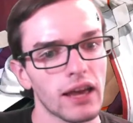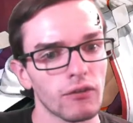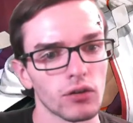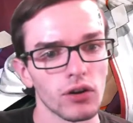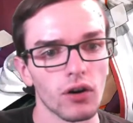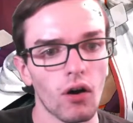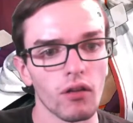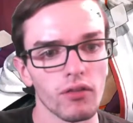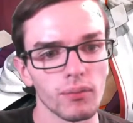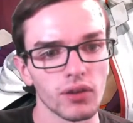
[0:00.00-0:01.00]
If you turn to all
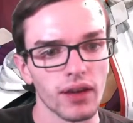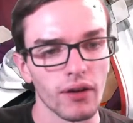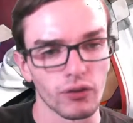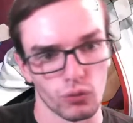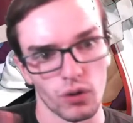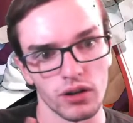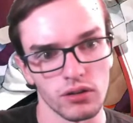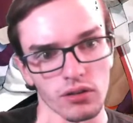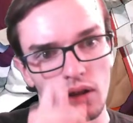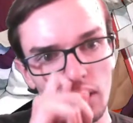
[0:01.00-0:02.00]
of them to count as
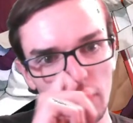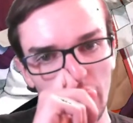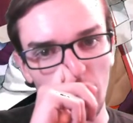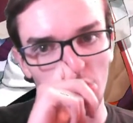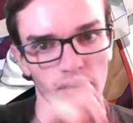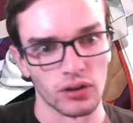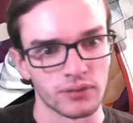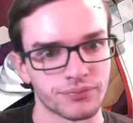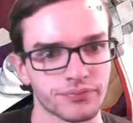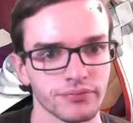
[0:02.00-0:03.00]
one character,
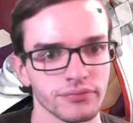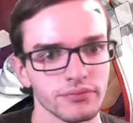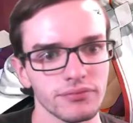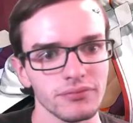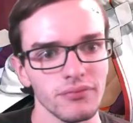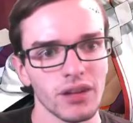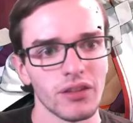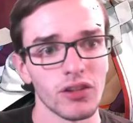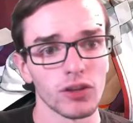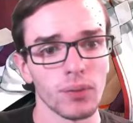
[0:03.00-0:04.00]

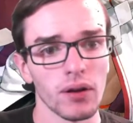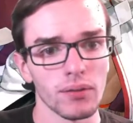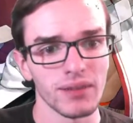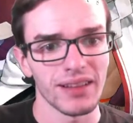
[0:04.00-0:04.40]
then there's probably